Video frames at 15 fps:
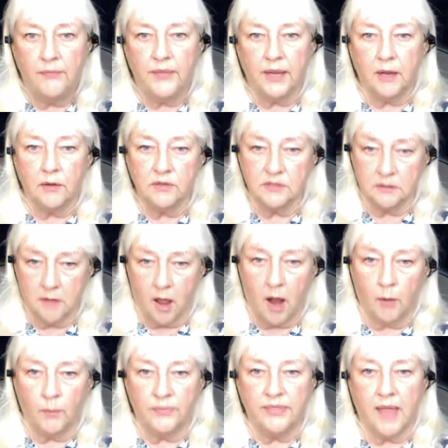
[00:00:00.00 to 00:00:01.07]
that goes
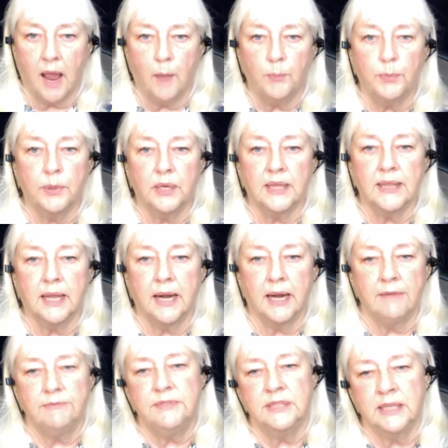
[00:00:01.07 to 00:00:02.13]
along with that book that
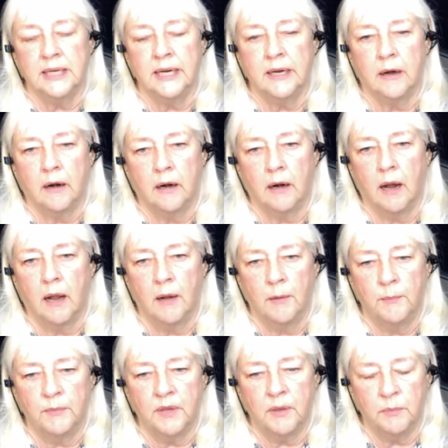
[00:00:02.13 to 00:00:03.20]
I've done at
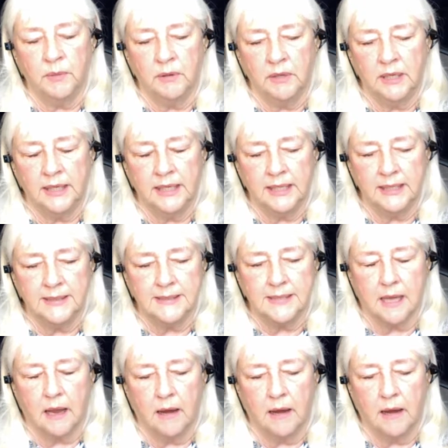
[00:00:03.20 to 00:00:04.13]
our community's